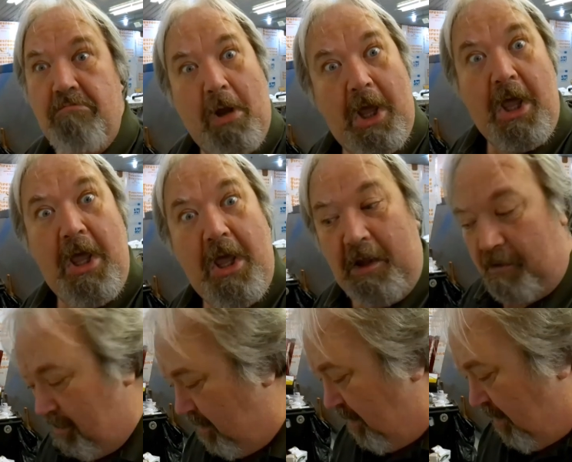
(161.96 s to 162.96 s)
Hey!
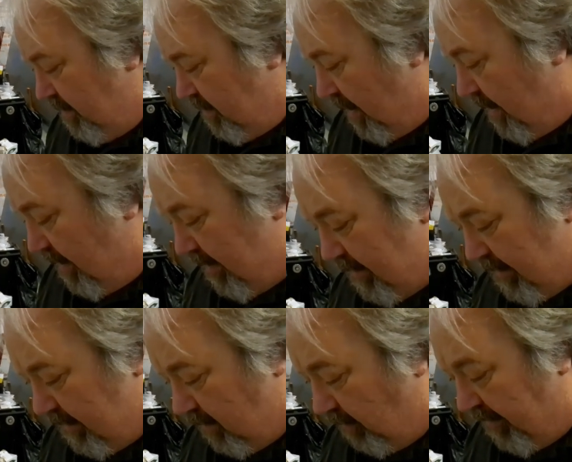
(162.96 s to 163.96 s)

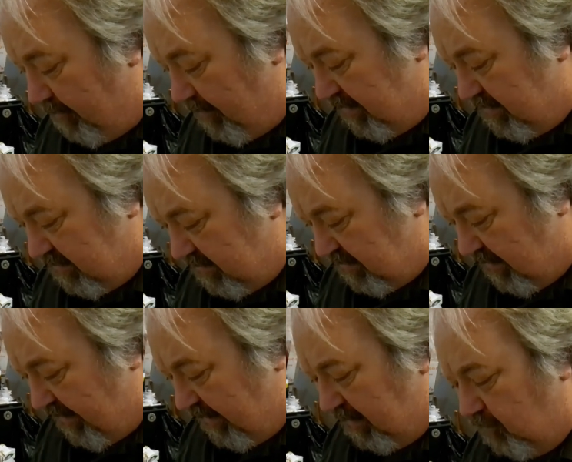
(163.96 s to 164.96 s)
And all that means is
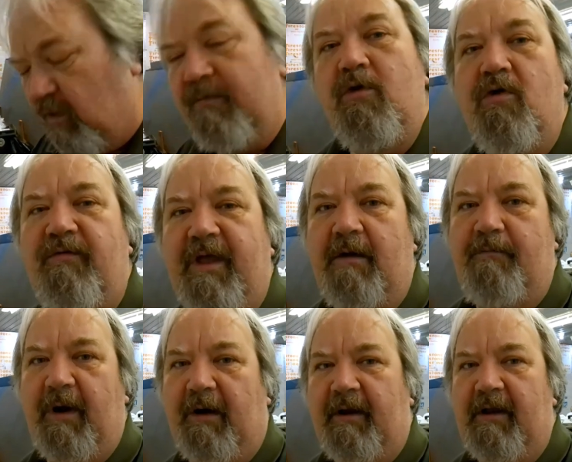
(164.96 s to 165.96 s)
that I can remove
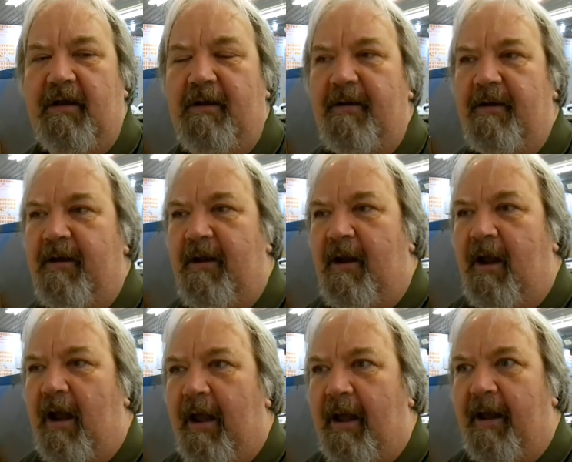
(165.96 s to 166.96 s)
that bearing.
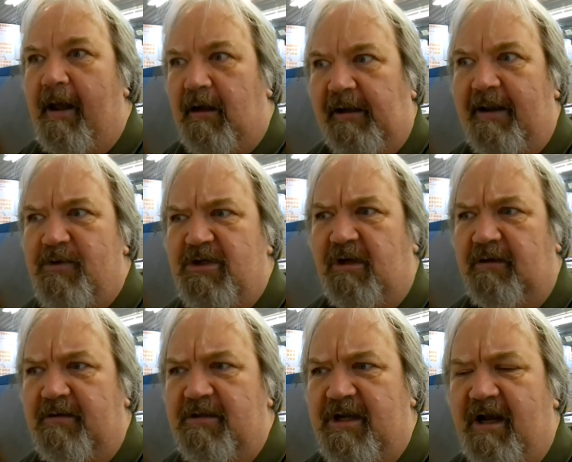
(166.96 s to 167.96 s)
A
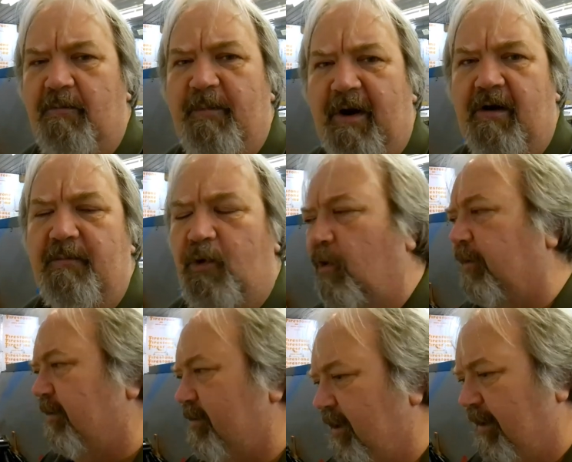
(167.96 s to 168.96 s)
clamshell style bearing
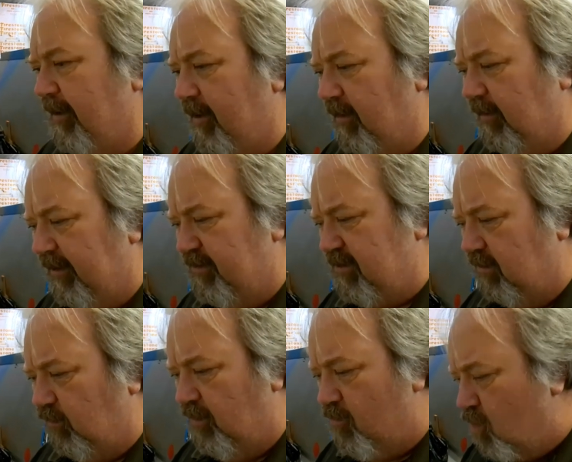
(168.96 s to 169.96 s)
puller allows you
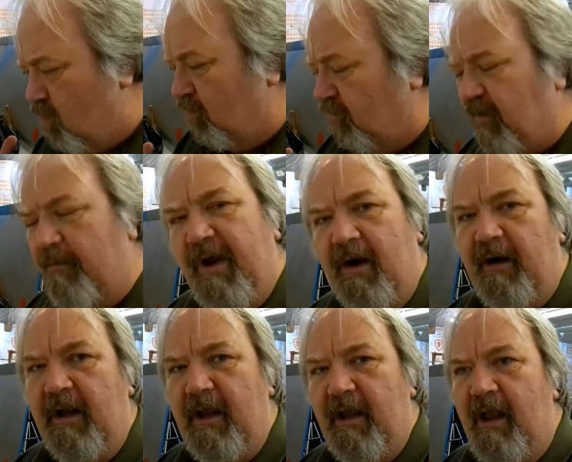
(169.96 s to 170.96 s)
to remove a
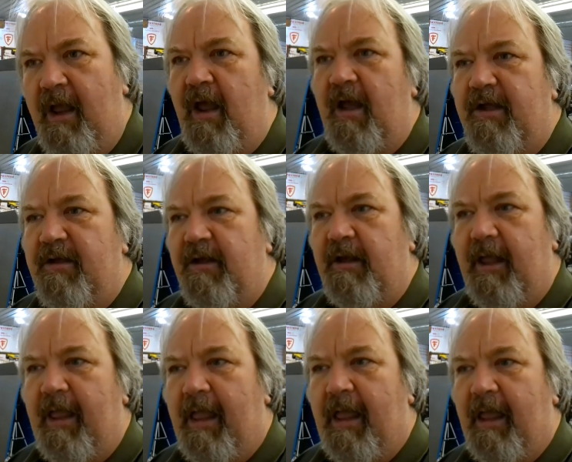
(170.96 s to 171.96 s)
bearing
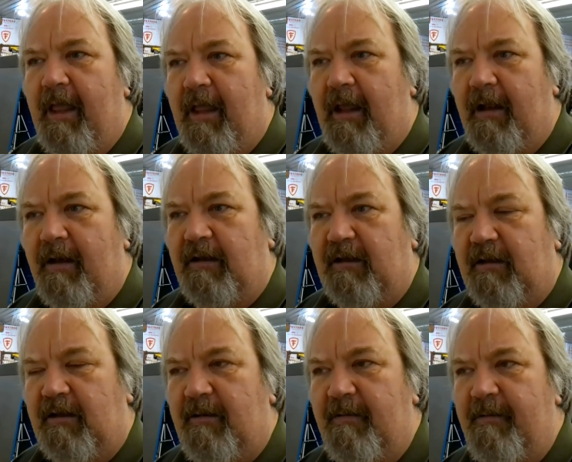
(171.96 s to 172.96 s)
and
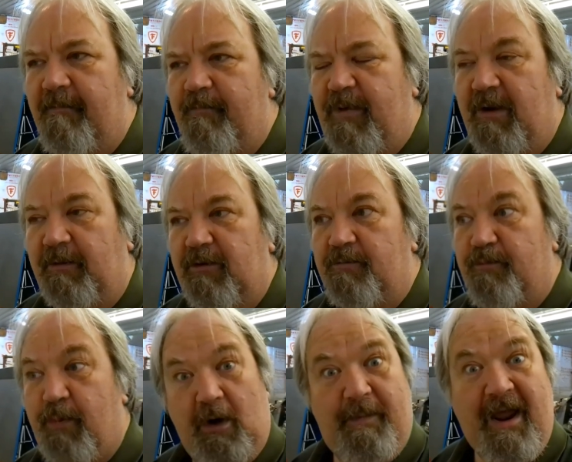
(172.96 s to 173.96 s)
be able to
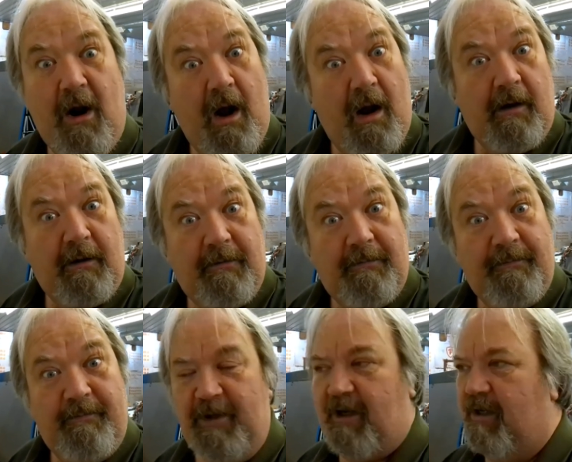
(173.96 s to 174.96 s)
put it back on,
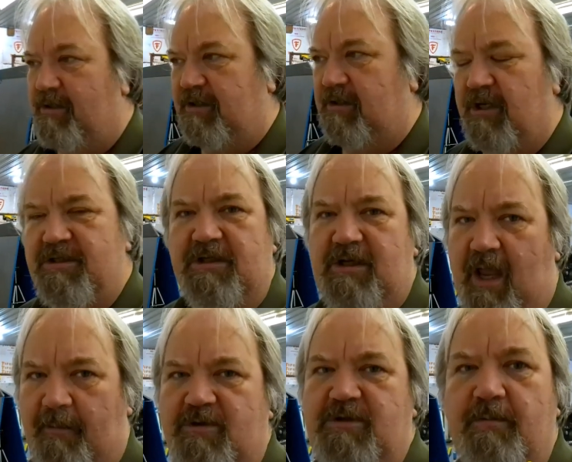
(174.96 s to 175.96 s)
because it doesn't
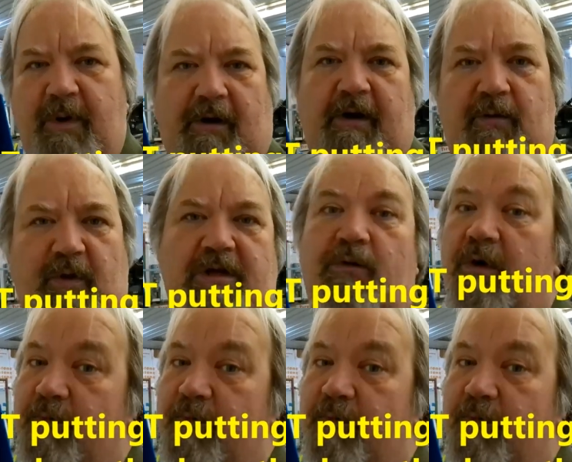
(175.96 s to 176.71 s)
damage the bearing when you